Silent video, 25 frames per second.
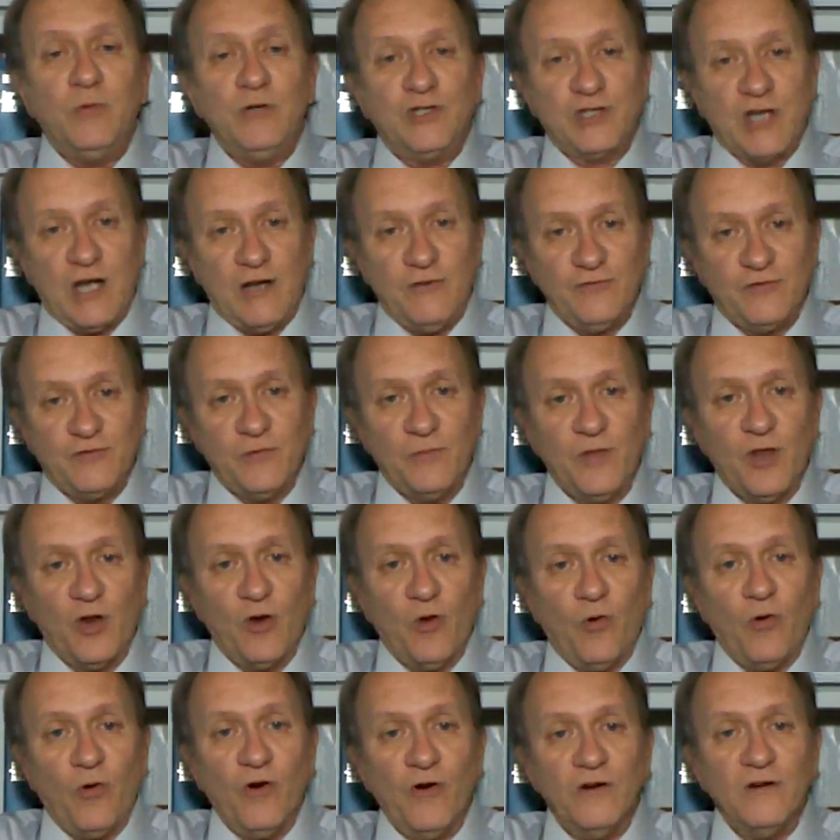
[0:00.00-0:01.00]
which comes from the
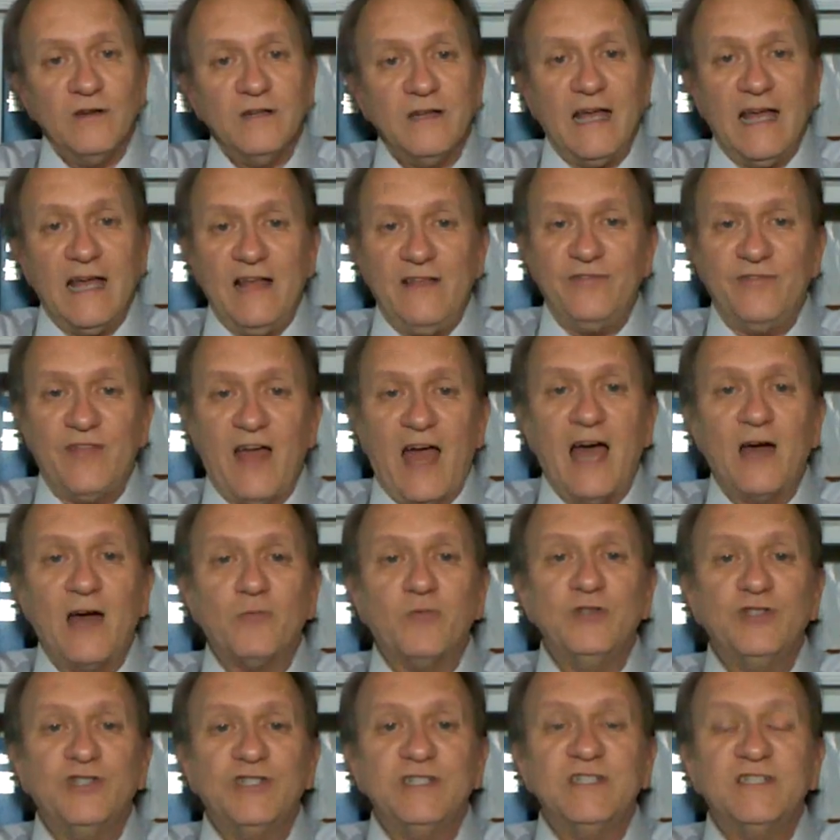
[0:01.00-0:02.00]
Lord, and
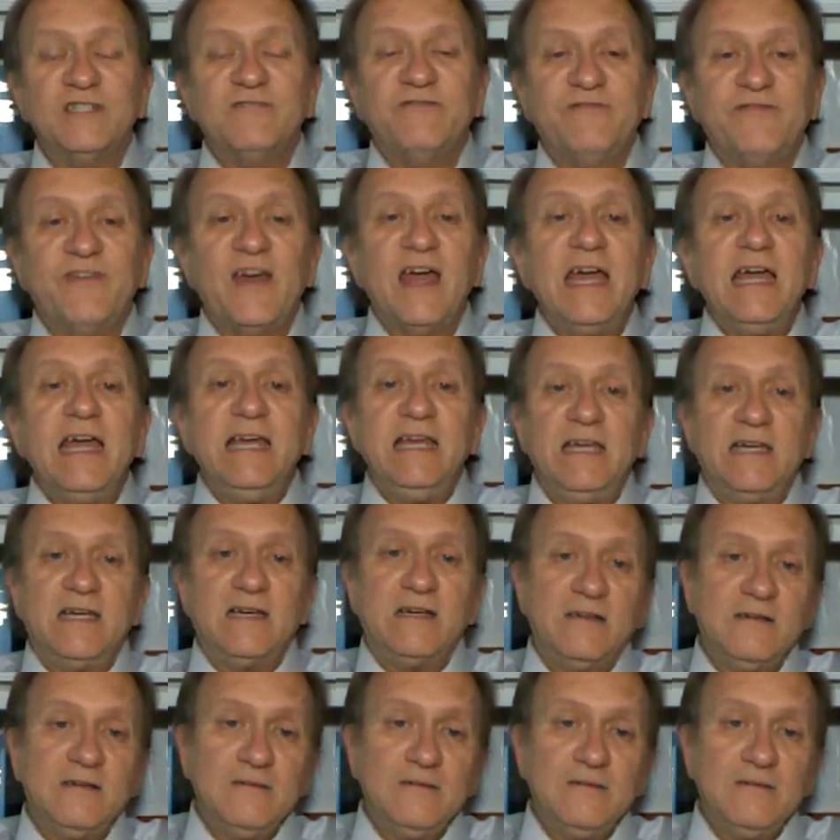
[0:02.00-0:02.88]
that which is fake.